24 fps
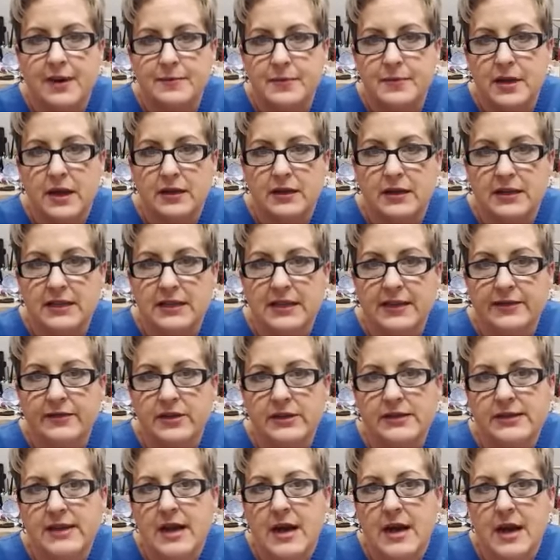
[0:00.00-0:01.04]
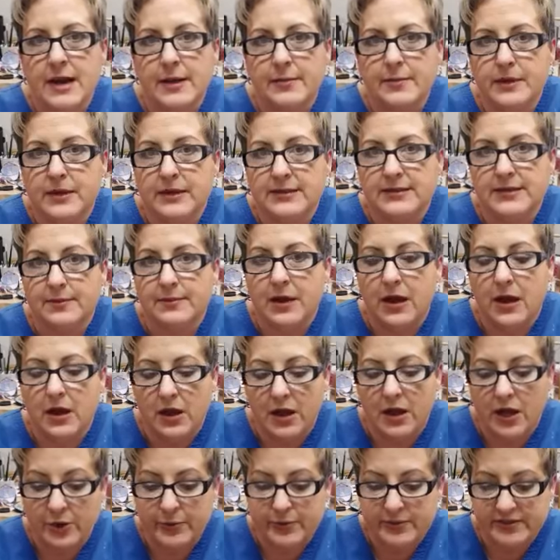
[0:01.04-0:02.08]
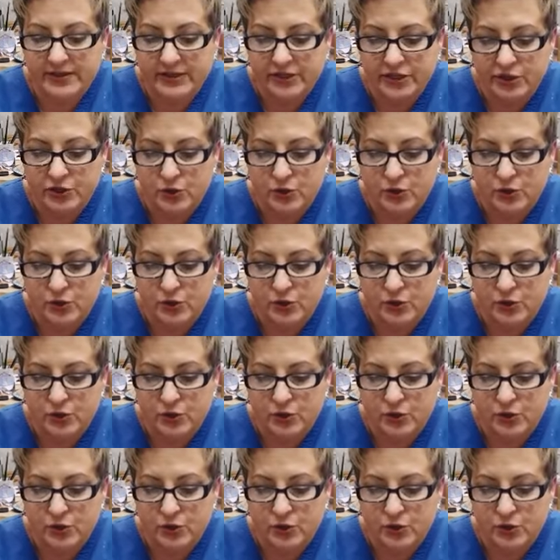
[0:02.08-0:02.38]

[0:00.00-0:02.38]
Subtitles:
I'm not going to give you a time because I'm not 100%